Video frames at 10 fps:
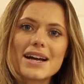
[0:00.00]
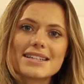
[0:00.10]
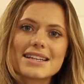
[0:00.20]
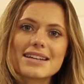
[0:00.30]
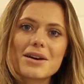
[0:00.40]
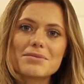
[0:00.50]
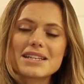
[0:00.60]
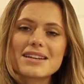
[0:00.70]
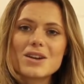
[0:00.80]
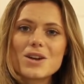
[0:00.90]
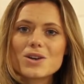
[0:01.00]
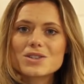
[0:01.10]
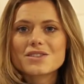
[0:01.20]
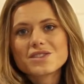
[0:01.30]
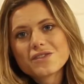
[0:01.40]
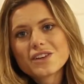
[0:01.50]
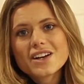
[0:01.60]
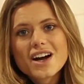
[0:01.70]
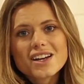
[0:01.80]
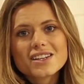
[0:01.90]
as it comes in lots of different
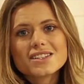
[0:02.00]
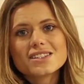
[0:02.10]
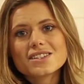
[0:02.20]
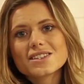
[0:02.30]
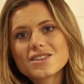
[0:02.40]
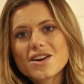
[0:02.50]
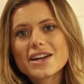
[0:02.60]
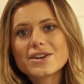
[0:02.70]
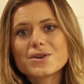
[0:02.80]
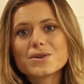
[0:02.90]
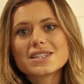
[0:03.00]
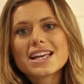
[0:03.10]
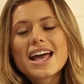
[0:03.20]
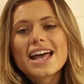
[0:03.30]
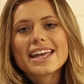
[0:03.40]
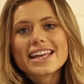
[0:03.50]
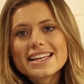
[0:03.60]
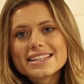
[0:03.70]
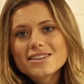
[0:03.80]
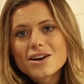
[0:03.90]
colours, styles. It
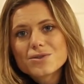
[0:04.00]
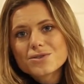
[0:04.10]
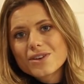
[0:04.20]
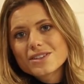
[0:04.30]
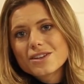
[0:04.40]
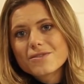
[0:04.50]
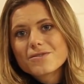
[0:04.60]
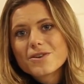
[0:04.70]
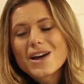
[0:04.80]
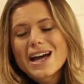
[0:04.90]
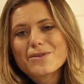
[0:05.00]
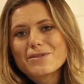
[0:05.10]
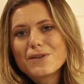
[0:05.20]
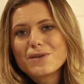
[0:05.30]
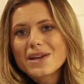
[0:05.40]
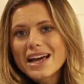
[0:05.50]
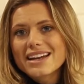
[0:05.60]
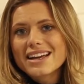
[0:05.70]
is colder under the foot, however you can